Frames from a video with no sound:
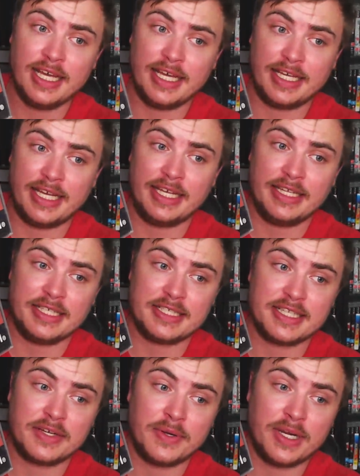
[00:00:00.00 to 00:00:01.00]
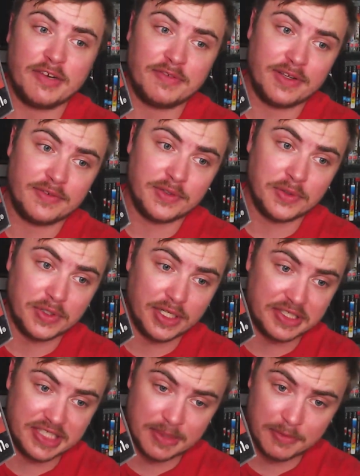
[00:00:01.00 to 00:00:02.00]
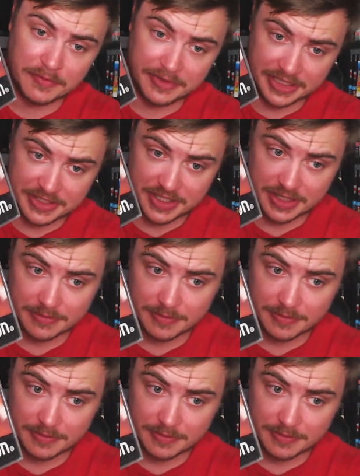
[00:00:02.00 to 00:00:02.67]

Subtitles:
Again, that's the Grand Theft Auto double feature.